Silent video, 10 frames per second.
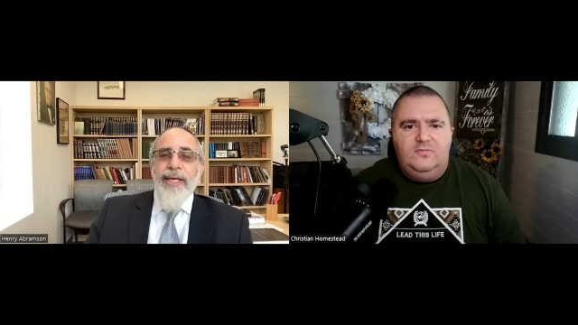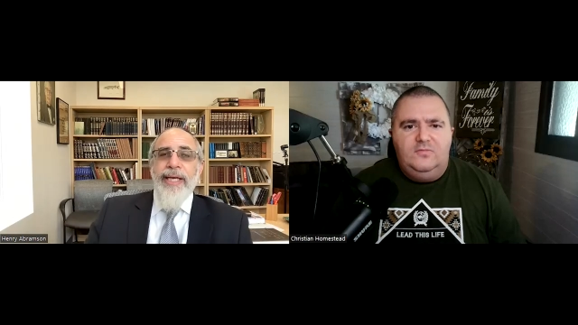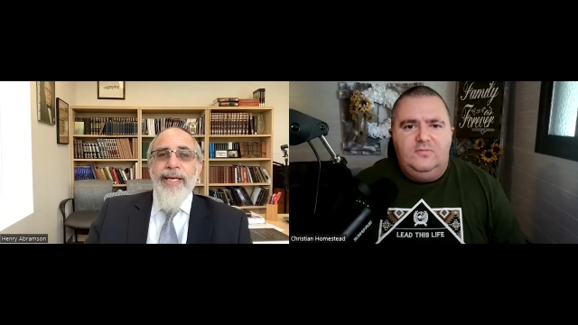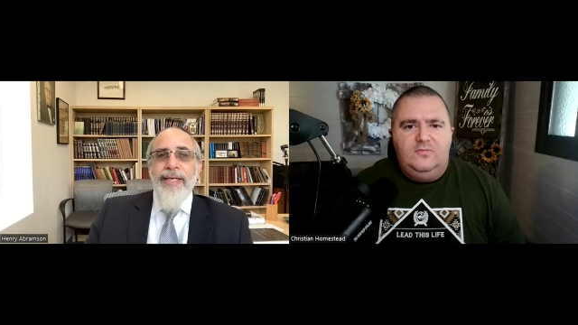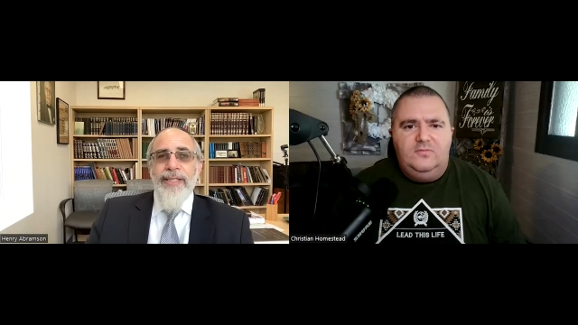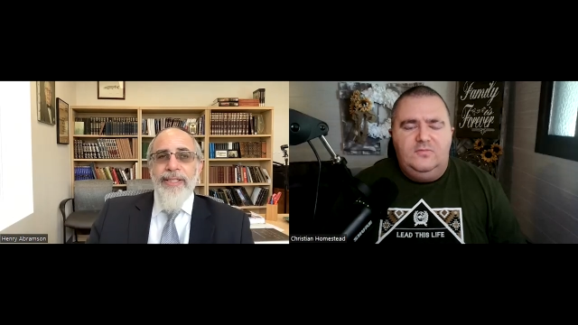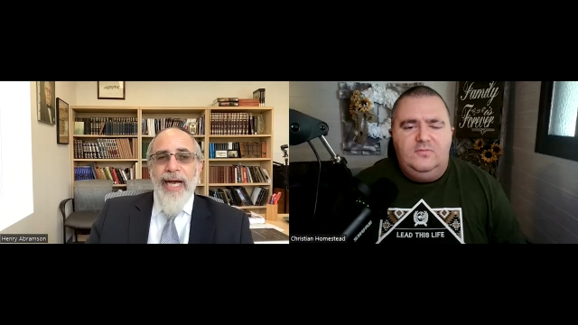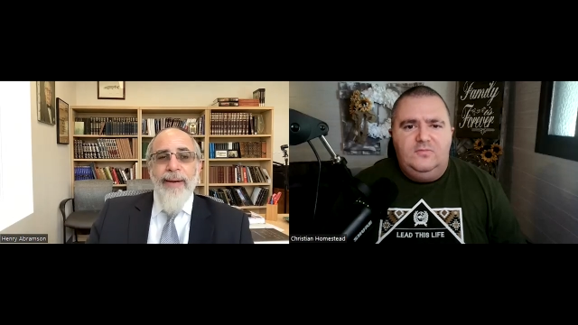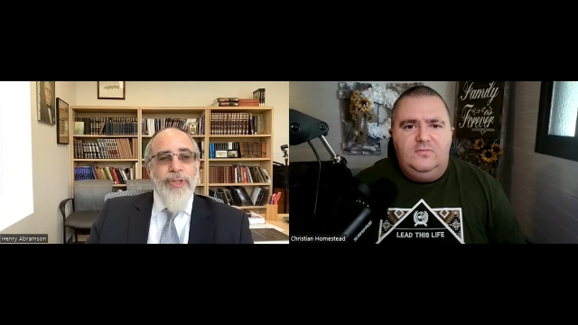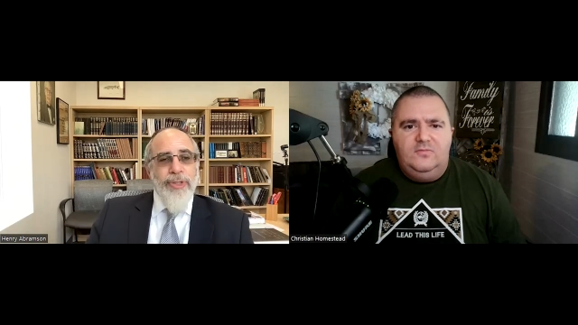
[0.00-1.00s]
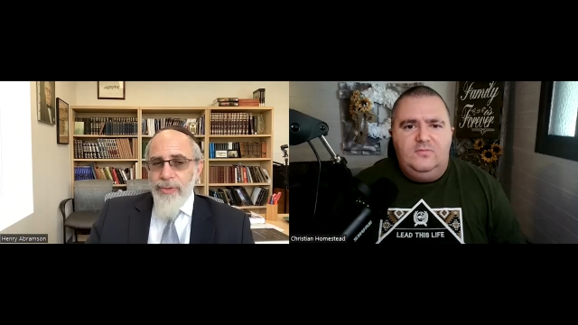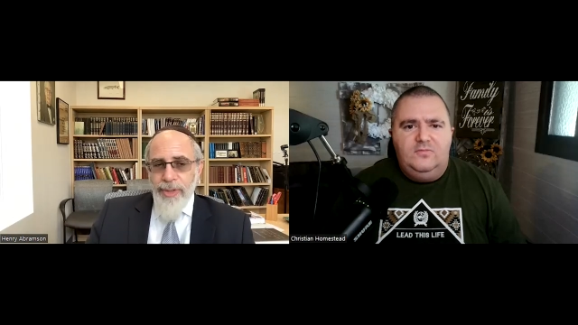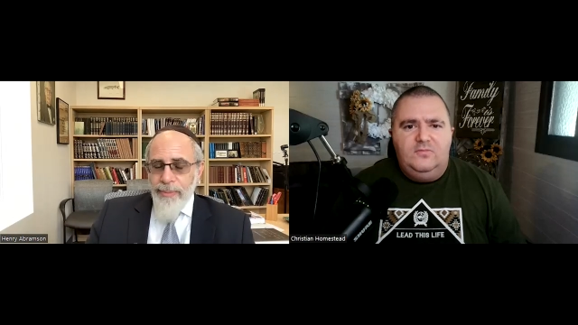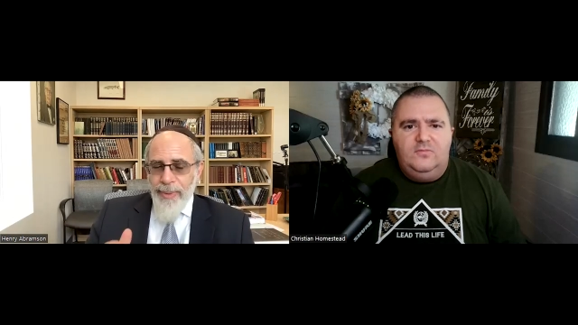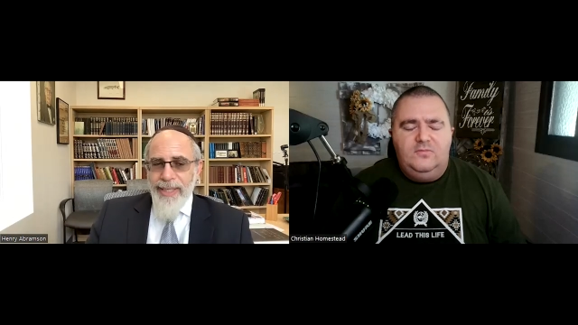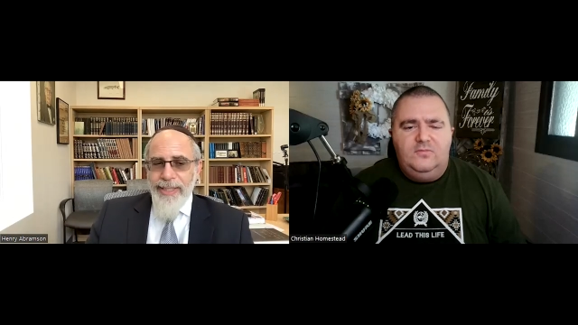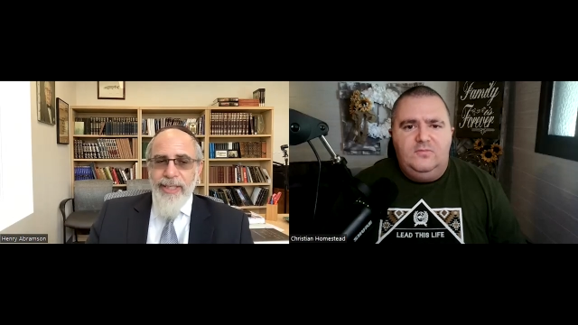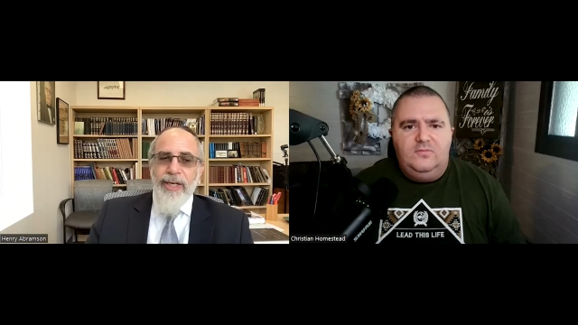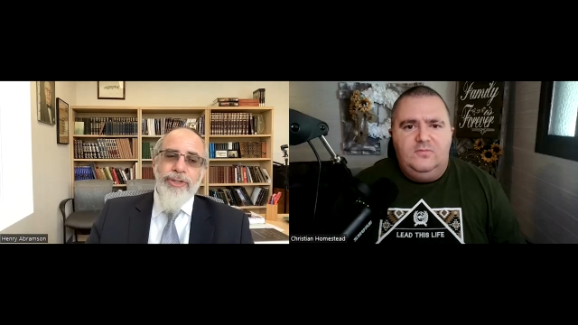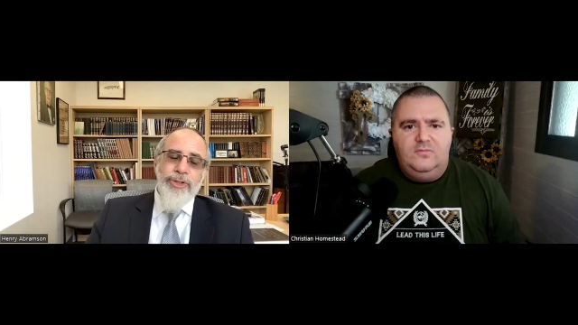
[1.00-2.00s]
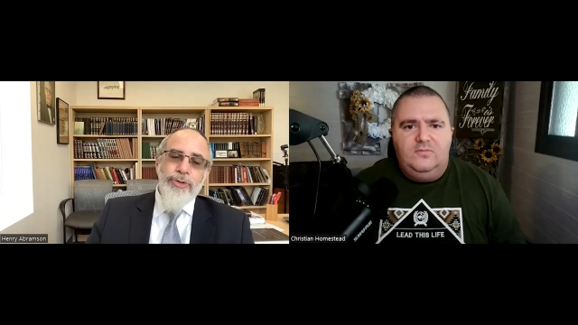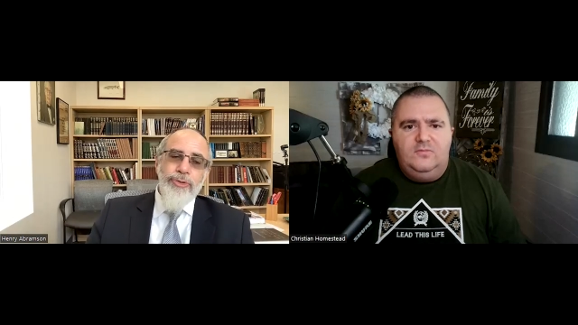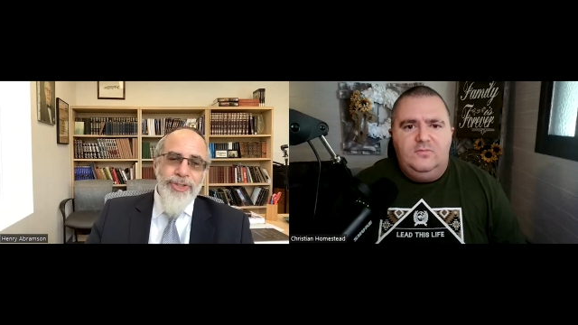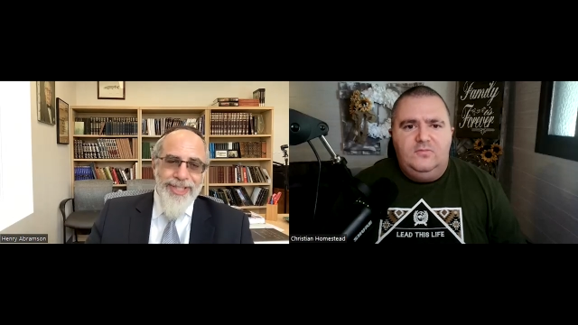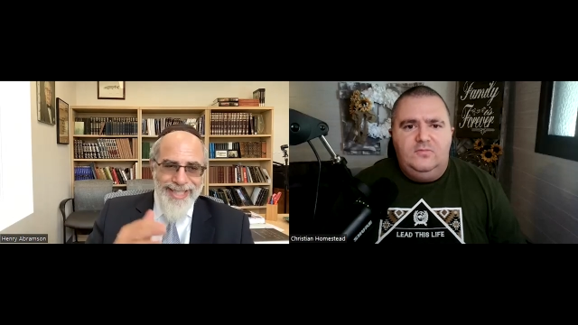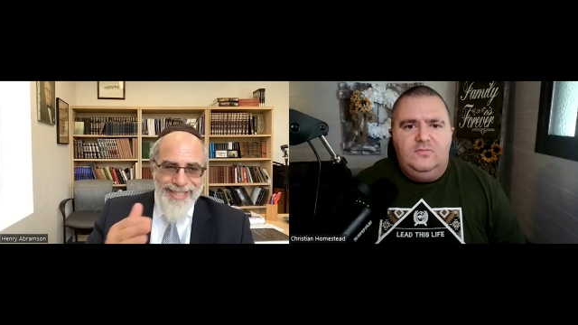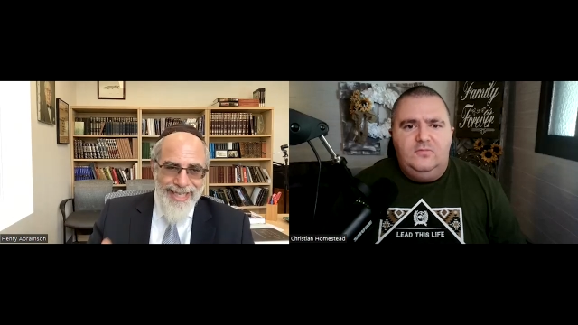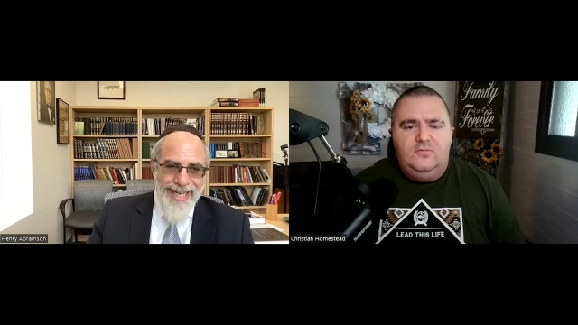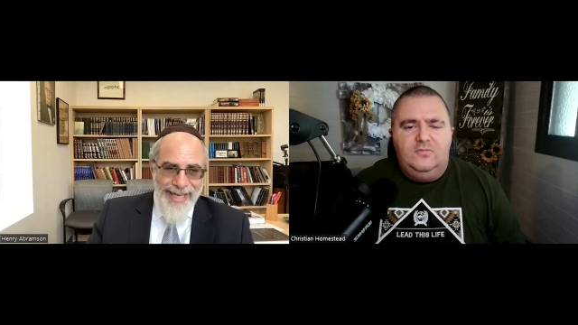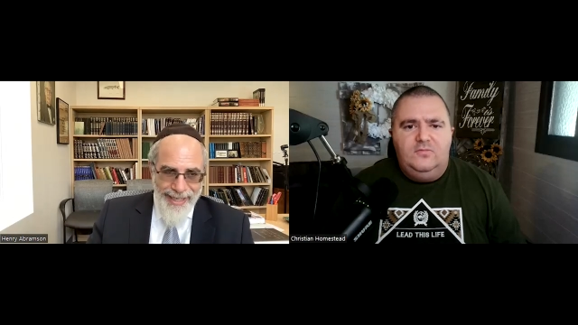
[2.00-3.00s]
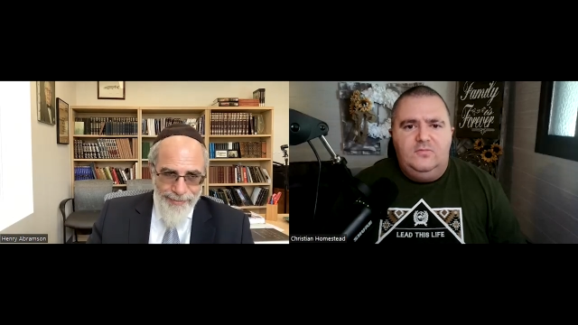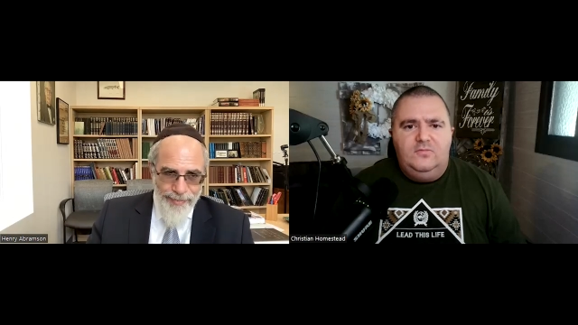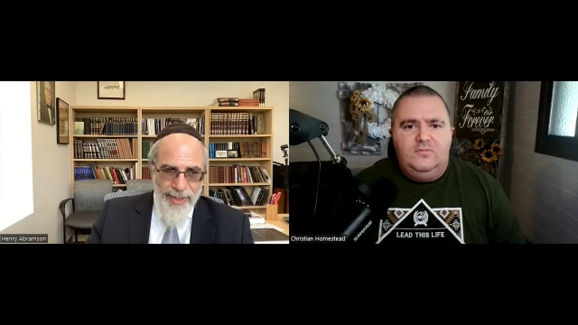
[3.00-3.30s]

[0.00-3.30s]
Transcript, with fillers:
Speaker 1: is absolutely binding on Jews today,